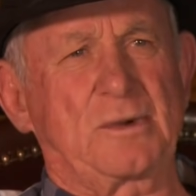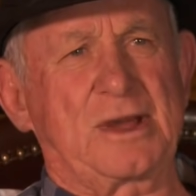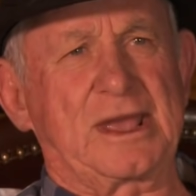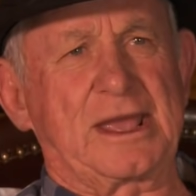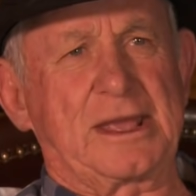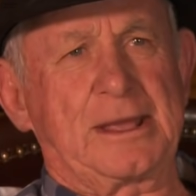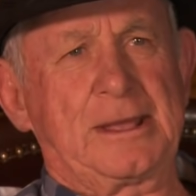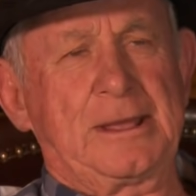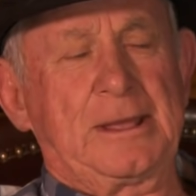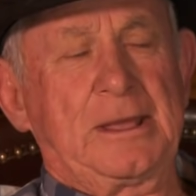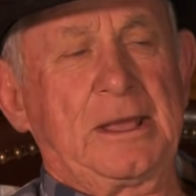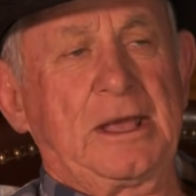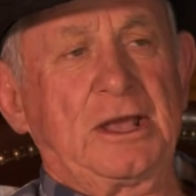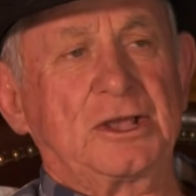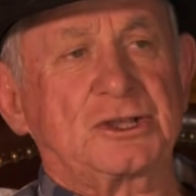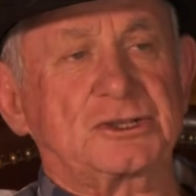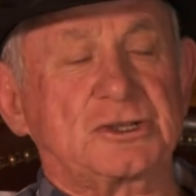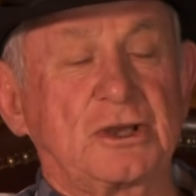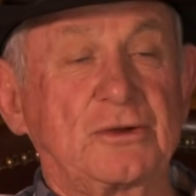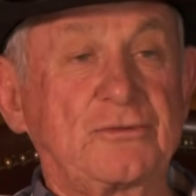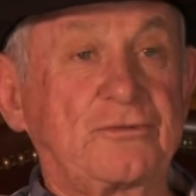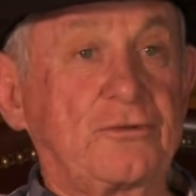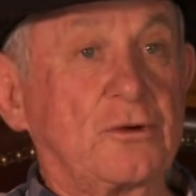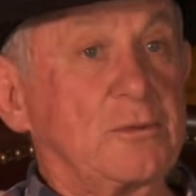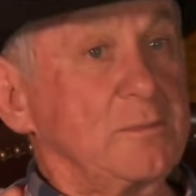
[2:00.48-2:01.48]
way.
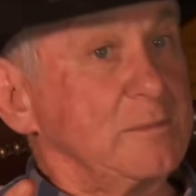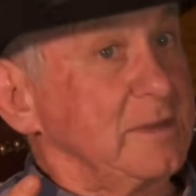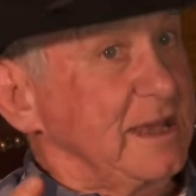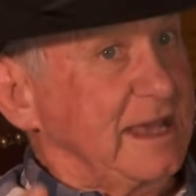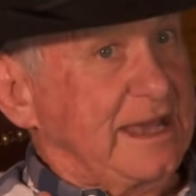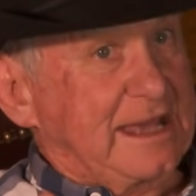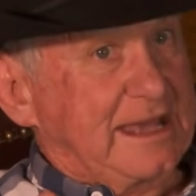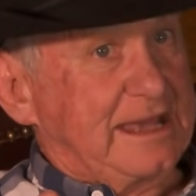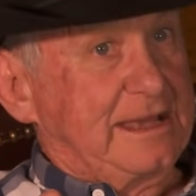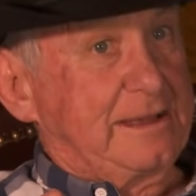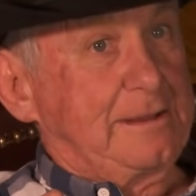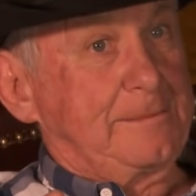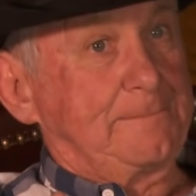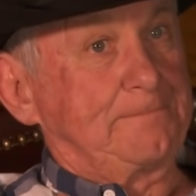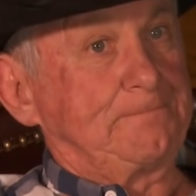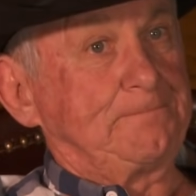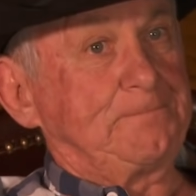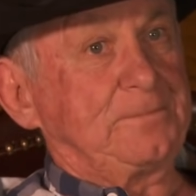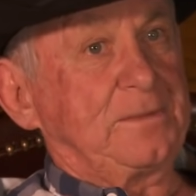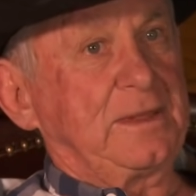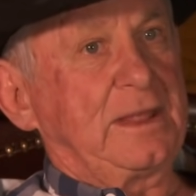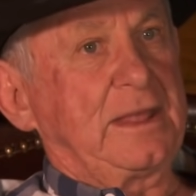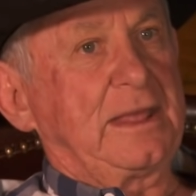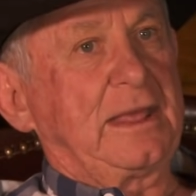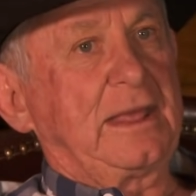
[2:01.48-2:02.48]
So for me,
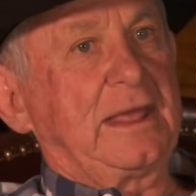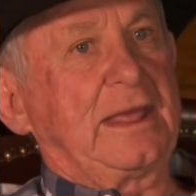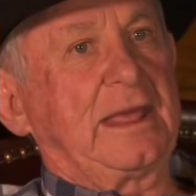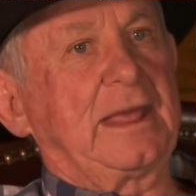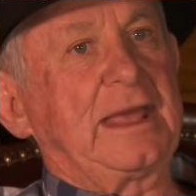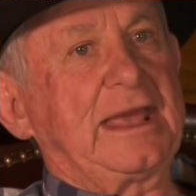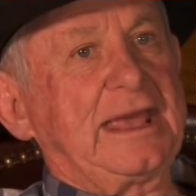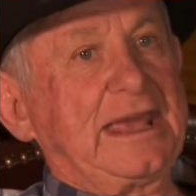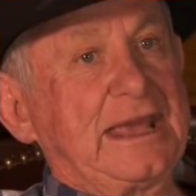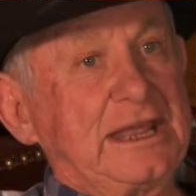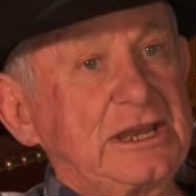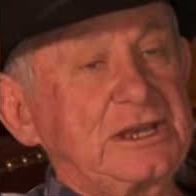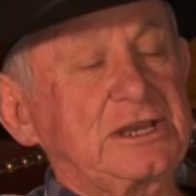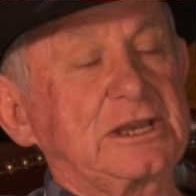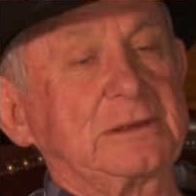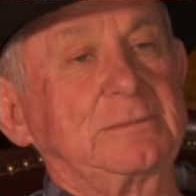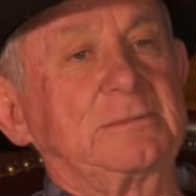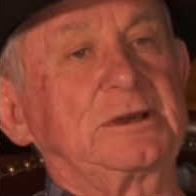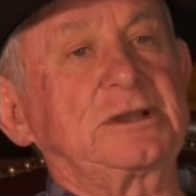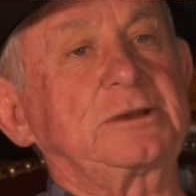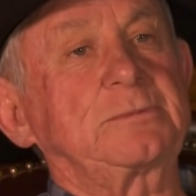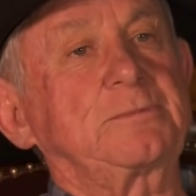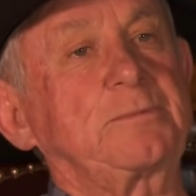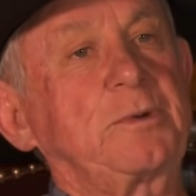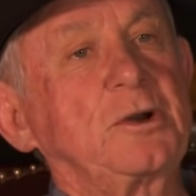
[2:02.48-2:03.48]

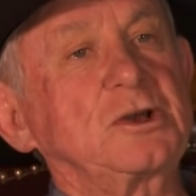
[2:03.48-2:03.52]
intimate